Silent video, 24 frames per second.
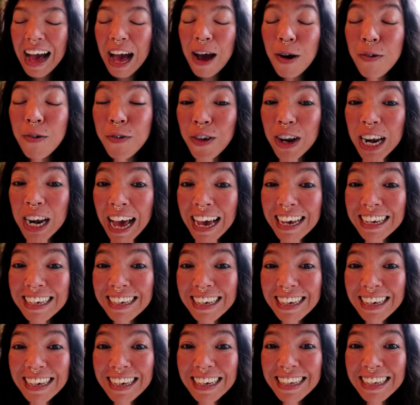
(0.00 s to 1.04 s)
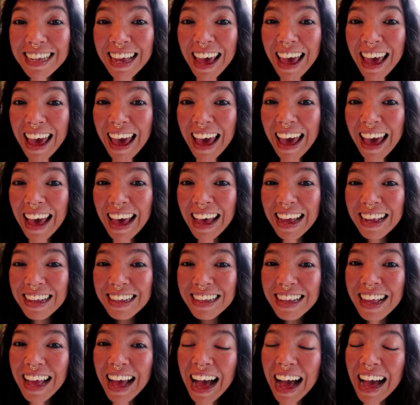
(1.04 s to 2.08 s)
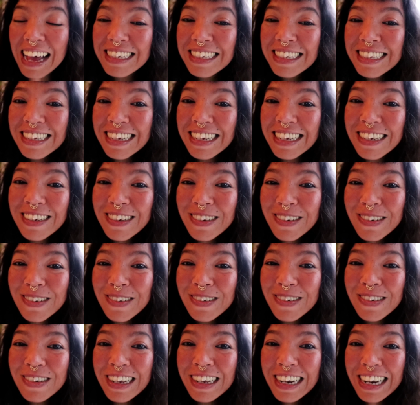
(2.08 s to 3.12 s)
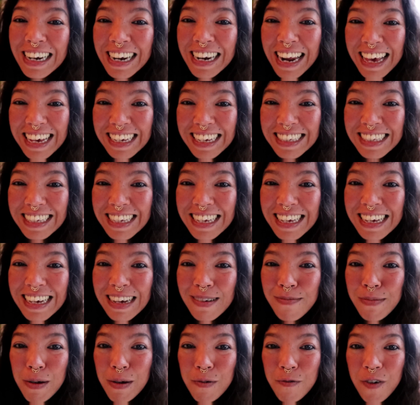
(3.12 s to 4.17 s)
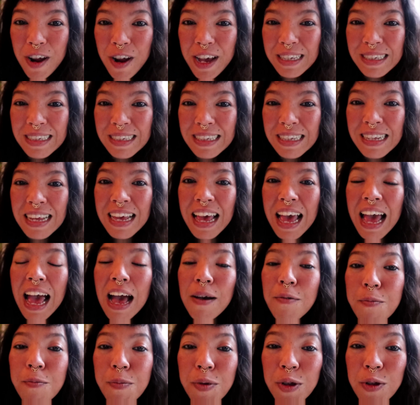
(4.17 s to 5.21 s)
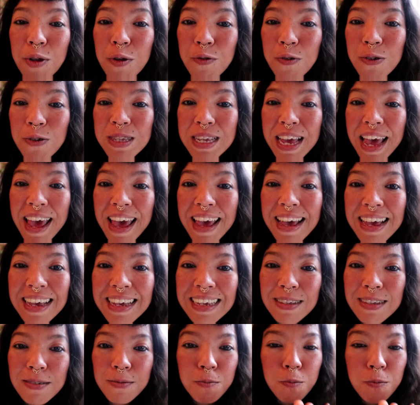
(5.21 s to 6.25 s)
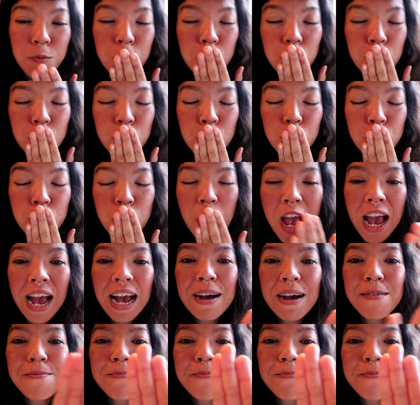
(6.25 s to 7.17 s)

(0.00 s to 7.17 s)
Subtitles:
I hope you like it, and I see you later, my friends. Have a beautiful day. Mwah.